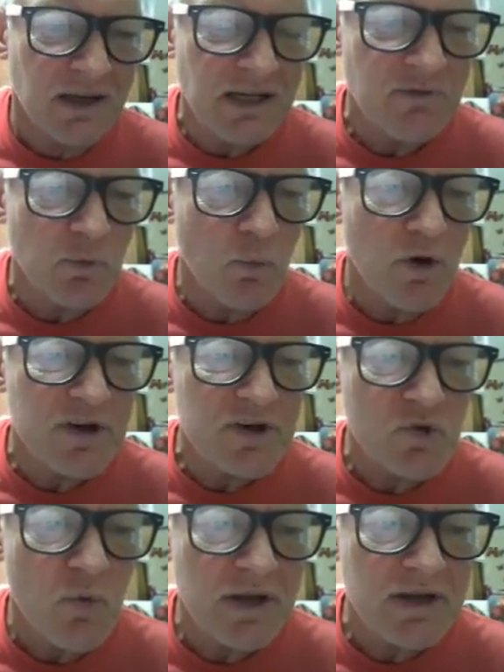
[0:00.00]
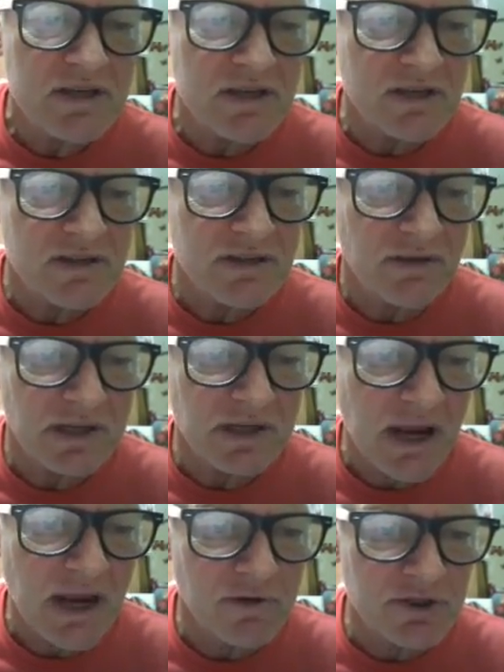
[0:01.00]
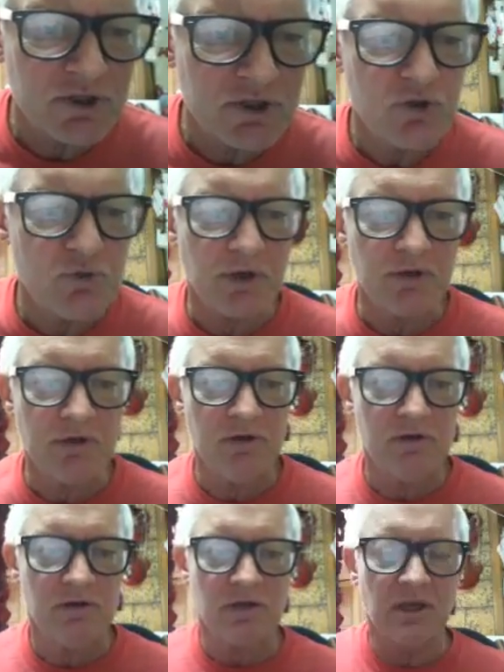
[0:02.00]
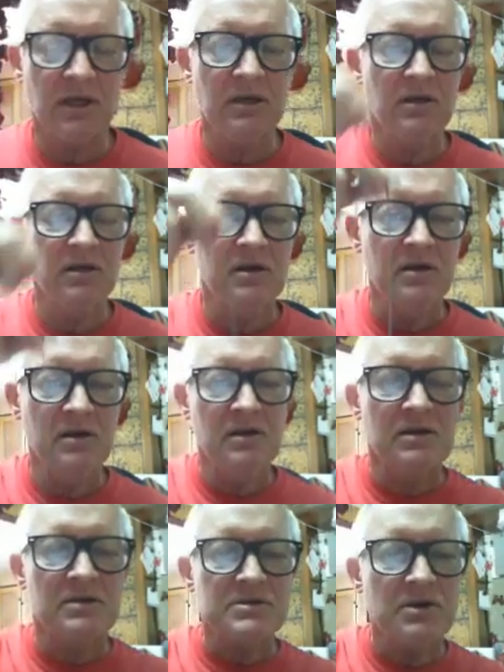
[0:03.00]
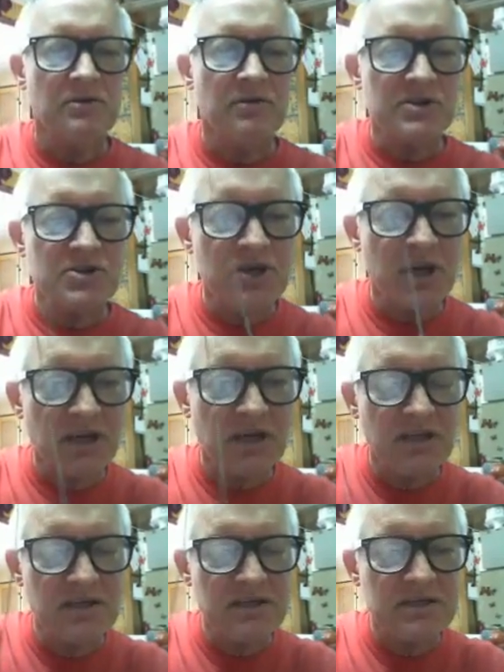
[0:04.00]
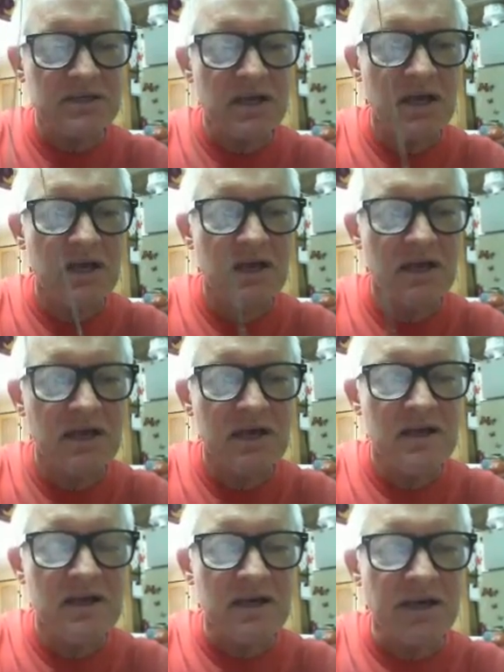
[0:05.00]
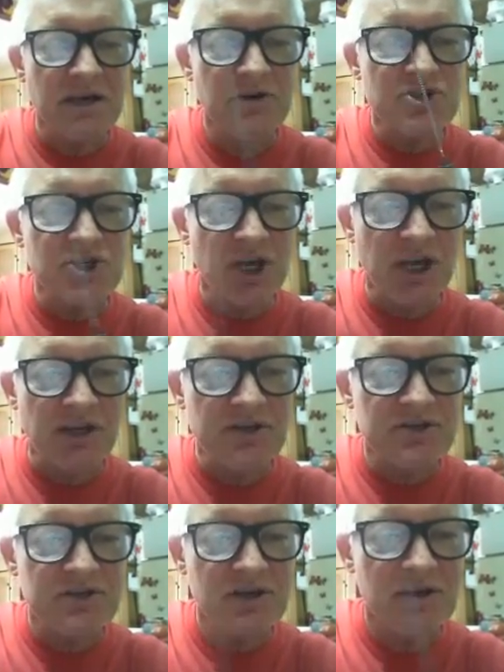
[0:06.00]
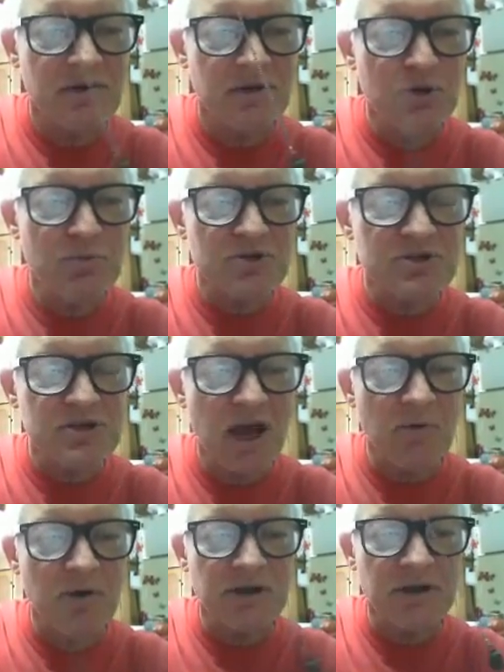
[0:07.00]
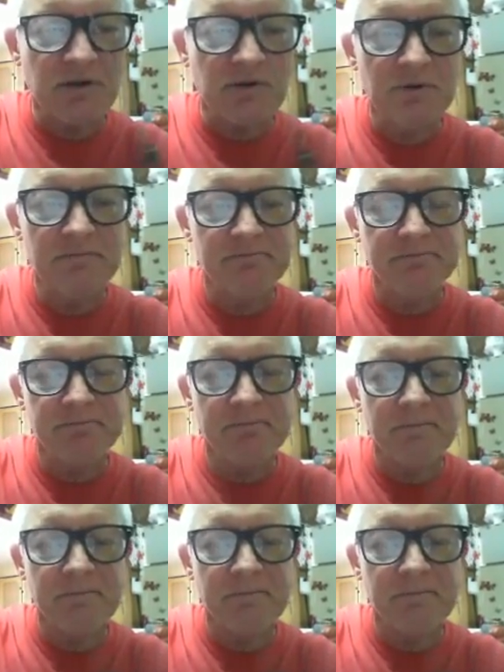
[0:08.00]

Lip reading: Not even 1/20th of an average human. Okay, so let's check his energy age. Humans die at 100.